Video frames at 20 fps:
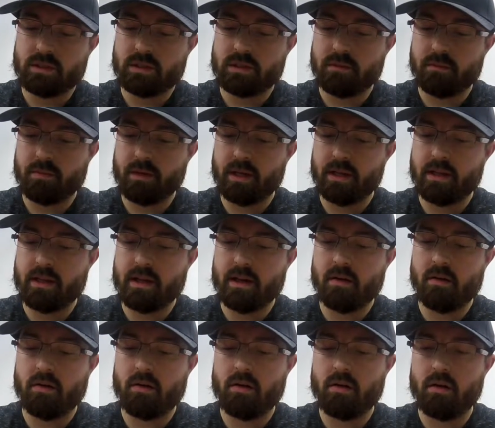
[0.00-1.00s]
So get that
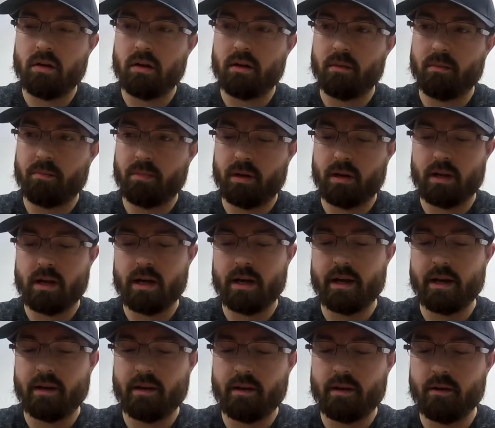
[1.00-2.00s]
all
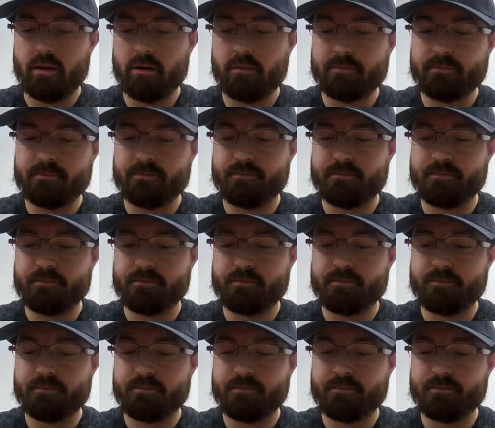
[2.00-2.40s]
applied here.